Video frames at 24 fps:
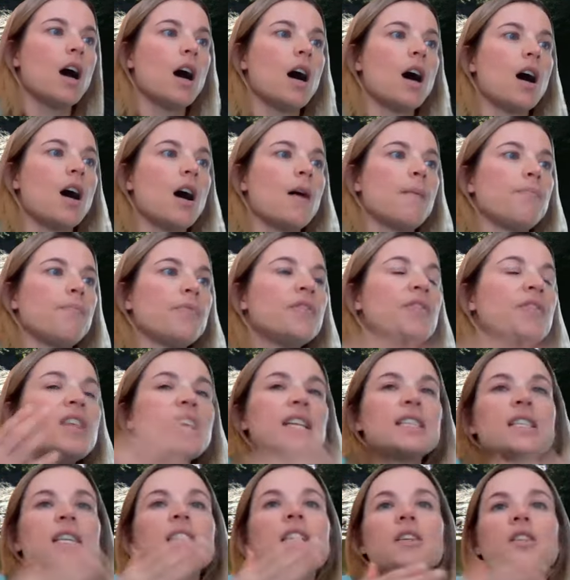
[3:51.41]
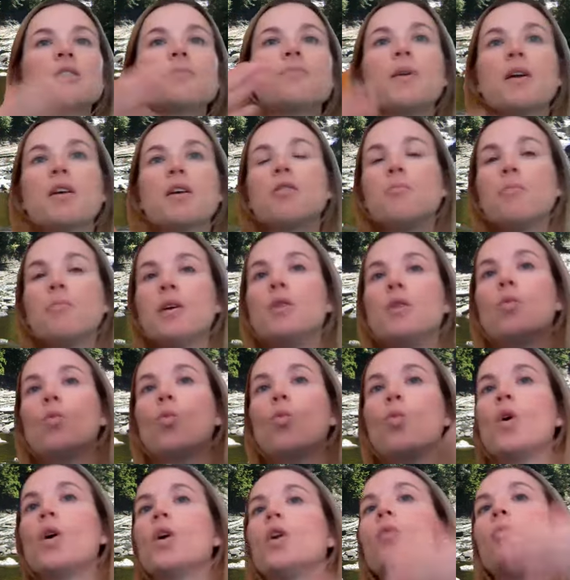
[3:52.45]
This experiment
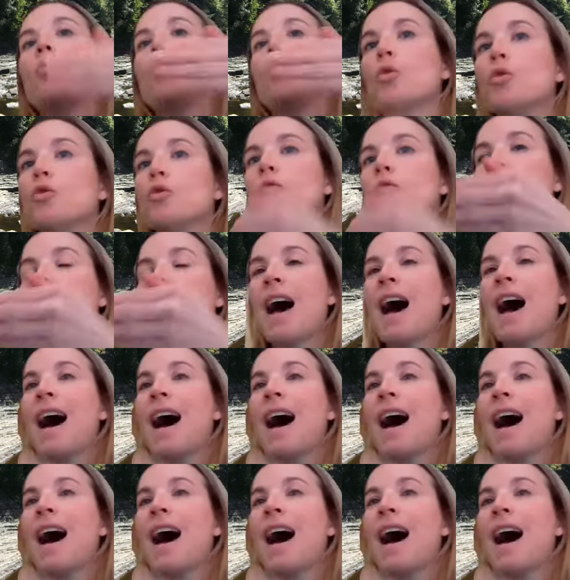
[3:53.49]
will prove the